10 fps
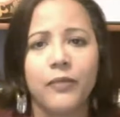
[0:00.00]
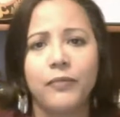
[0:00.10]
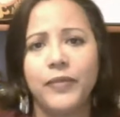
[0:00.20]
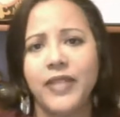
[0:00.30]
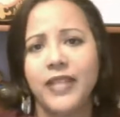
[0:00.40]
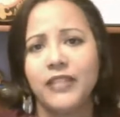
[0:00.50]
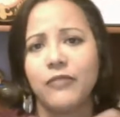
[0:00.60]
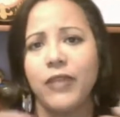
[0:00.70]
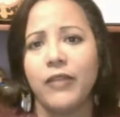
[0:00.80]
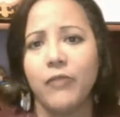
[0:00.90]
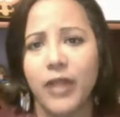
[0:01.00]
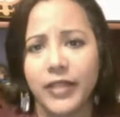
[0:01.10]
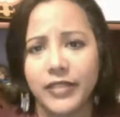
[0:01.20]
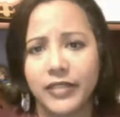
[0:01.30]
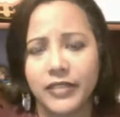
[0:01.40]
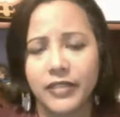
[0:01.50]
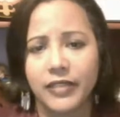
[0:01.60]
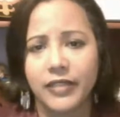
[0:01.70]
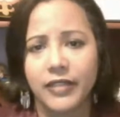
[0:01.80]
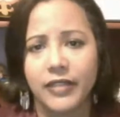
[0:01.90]
But that's the way it was.
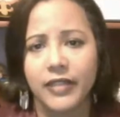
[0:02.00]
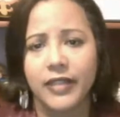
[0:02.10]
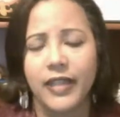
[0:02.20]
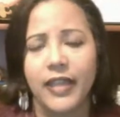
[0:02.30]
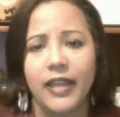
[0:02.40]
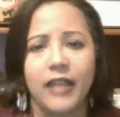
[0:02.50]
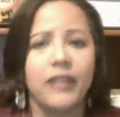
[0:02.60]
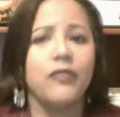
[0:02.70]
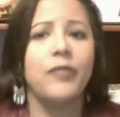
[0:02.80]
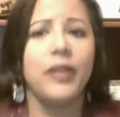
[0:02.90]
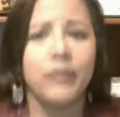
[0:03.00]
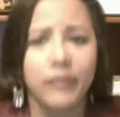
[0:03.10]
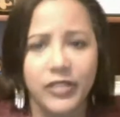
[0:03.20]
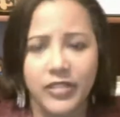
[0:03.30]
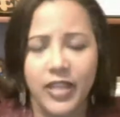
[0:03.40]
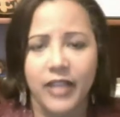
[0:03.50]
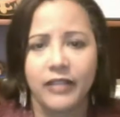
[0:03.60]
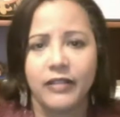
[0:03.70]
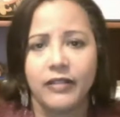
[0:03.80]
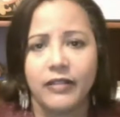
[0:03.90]
I'll never be able to reach that.
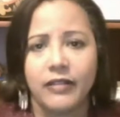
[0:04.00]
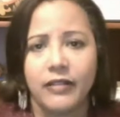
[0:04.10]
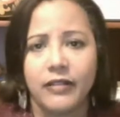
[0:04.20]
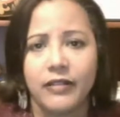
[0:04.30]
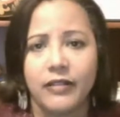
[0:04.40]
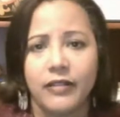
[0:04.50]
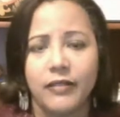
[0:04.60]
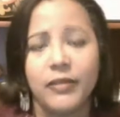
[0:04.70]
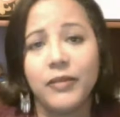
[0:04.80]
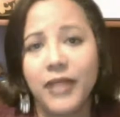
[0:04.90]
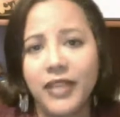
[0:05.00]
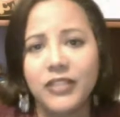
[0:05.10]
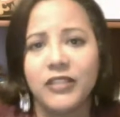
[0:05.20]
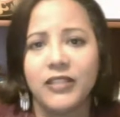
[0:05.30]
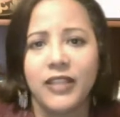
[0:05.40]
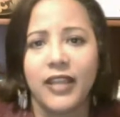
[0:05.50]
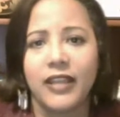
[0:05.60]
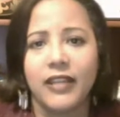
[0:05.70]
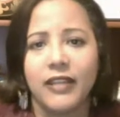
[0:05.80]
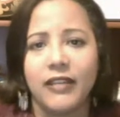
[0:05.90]
Well, let me ask you
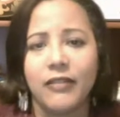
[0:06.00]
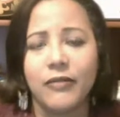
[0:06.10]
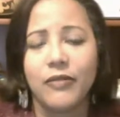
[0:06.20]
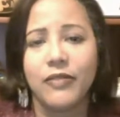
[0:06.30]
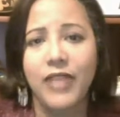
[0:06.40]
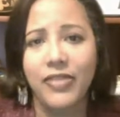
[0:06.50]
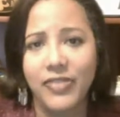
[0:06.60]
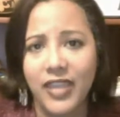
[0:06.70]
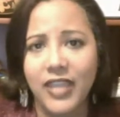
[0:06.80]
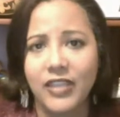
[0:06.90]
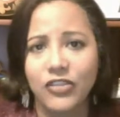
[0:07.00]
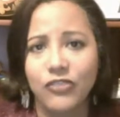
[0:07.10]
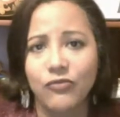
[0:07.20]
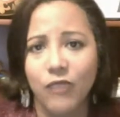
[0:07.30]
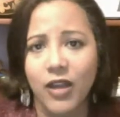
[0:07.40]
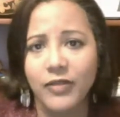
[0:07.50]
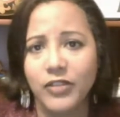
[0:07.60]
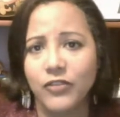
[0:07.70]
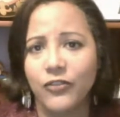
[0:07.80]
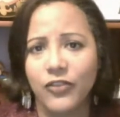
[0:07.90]
today, that thing that you want,
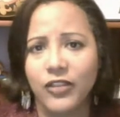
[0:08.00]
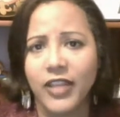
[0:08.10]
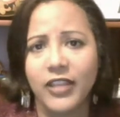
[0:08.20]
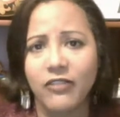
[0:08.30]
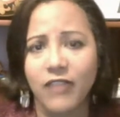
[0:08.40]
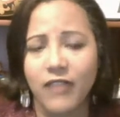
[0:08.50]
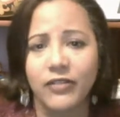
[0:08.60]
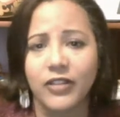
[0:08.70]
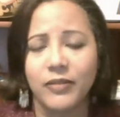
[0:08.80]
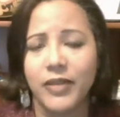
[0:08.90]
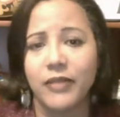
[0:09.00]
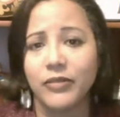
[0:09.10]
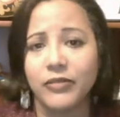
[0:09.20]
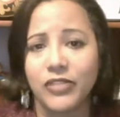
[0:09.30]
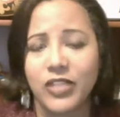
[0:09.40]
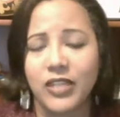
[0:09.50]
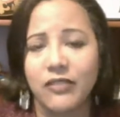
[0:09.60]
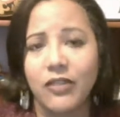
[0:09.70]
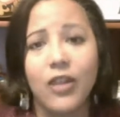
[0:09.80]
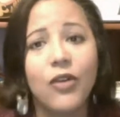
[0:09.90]
that you feel like you're never going to be able to
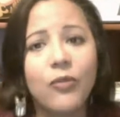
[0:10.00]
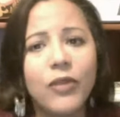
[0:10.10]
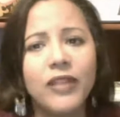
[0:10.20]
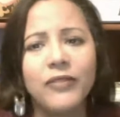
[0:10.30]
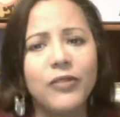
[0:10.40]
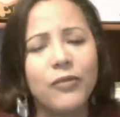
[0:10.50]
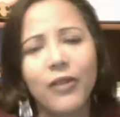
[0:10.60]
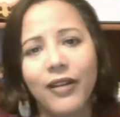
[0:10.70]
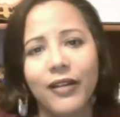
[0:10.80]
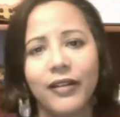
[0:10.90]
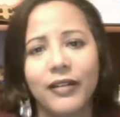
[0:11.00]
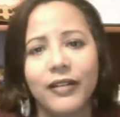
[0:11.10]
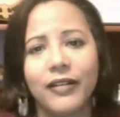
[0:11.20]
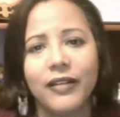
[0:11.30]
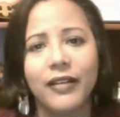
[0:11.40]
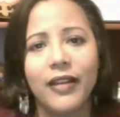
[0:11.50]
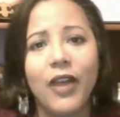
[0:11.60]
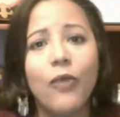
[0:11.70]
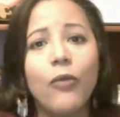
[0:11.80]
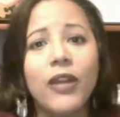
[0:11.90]
achieve, what if you're wrong?
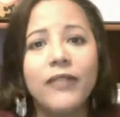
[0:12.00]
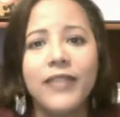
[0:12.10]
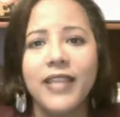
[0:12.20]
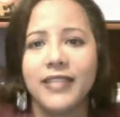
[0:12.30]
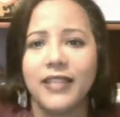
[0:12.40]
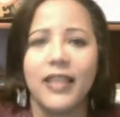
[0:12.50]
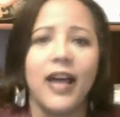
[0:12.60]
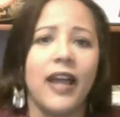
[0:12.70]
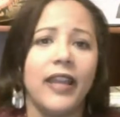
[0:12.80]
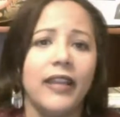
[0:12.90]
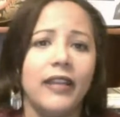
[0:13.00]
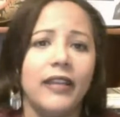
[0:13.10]
What if that's a lie?